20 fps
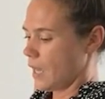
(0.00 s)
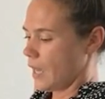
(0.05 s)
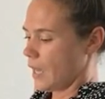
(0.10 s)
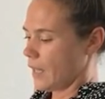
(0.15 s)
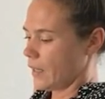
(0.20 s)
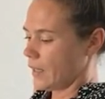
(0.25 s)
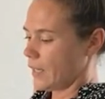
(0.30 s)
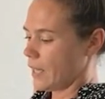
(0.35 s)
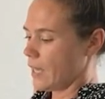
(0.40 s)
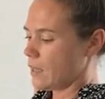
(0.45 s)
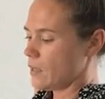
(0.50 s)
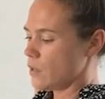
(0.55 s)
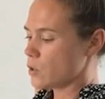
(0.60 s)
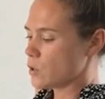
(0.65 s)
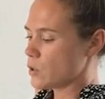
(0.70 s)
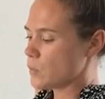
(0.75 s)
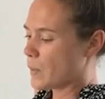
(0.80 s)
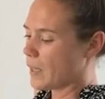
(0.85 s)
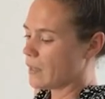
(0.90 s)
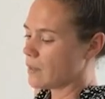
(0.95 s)
And again,
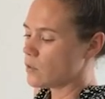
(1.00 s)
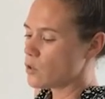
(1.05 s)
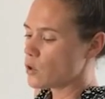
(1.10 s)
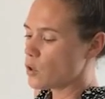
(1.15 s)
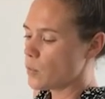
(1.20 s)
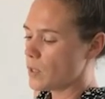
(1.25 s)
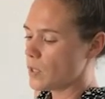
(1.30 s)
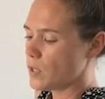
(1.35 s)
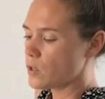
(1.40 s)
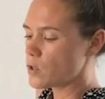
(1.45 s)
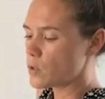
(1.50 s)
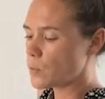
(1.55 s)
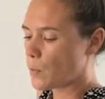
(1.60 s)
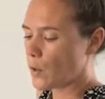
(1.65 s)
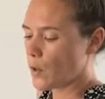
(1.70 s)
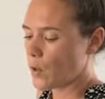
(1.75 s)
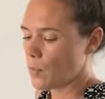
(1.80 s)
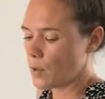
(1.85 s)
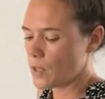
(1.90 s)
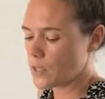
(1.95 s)
you spend two minutes
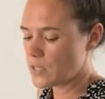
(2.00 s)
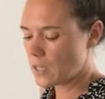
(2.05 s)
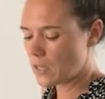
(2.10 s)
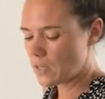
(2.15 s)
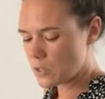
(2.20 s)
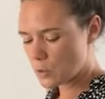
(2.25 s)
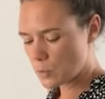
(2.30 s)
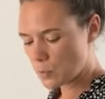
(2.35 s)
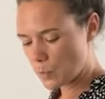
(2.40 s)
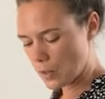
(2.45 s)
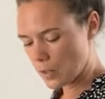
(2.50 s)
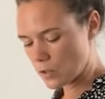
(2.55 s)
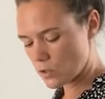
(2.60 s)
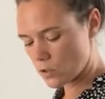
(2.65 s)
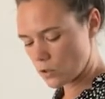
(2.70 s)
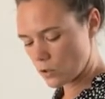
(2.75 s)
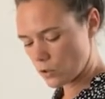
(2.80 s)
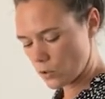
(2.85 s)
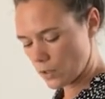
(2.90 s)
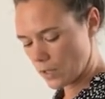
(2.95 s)
per muscle, but
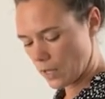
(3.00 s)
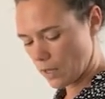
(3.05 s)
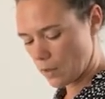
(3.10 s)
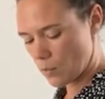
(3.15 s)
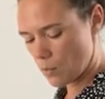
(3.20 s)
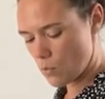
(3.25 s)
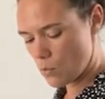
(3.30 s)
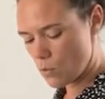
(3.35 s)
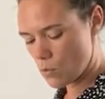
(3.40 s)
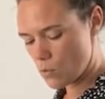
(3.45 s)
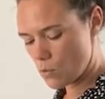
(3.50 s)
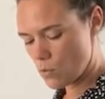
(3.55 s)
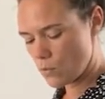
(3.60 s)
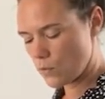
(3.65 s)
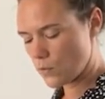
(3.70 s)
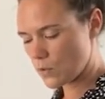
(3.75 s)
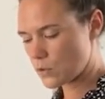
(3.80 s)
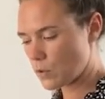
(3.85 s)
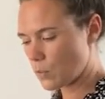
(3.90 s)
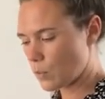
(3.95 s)
you can
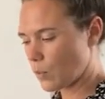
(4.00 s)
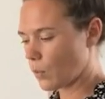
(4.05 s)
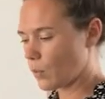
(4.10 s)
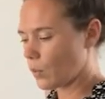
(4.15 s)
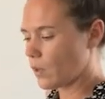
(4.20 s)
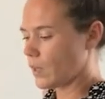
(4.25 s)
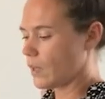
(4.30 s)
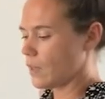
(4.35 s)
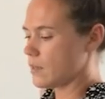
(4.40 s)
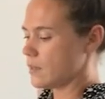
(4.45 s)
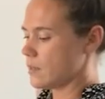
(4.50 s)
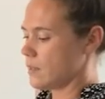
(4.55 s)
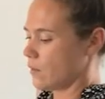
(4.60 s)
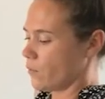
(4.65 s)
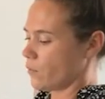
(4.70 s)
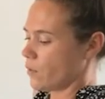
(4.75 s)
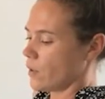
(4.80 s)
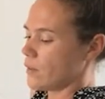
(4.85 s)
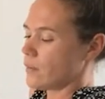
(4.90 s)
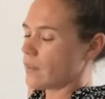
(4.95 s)
move the ball in
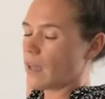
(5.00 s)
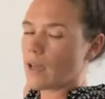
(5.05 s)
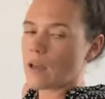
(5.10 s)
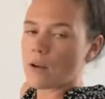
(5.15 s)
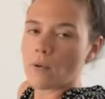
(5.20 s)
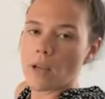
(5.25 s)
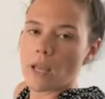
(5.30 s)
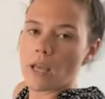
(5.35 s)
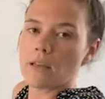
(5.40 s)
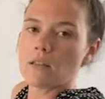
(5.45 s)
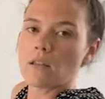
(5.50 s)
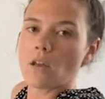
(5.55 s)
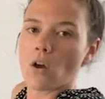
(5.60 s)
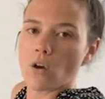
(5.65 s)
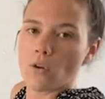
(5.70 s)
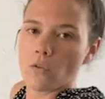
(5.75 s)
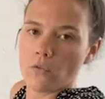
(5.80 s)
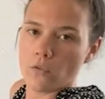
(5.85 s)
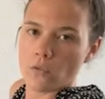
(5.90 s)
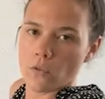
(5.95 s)
different areas
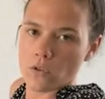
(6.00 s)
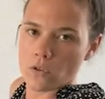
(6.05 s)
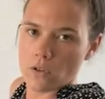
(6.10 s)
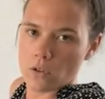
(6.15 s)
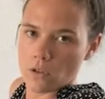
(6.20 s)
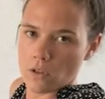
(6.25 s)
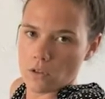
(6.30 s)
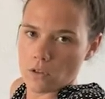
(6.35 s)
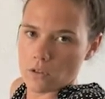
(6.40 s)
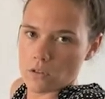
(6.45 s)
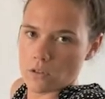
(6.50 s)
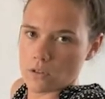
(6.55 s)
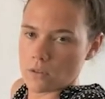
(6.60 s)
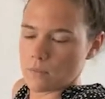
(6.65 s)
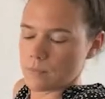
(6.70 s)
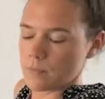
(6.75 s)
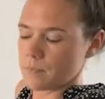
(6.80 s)
of the glutes.